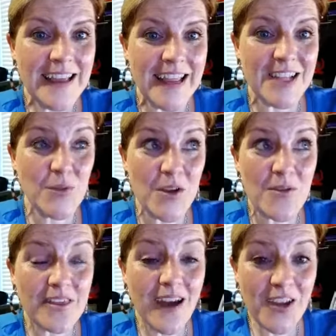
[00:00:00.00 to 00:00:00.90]
It's what you
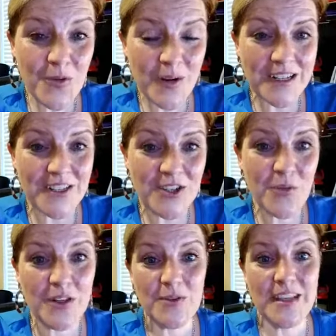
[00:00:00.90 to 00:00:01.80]
thought you wanted to do
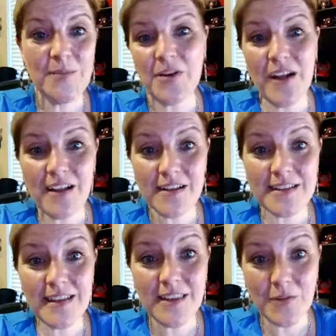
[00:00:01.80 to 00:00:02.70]
when you set up your
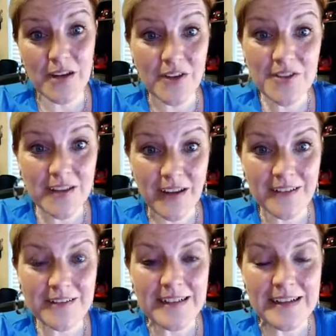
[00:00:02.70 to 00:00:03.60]
LLC 3 years ago.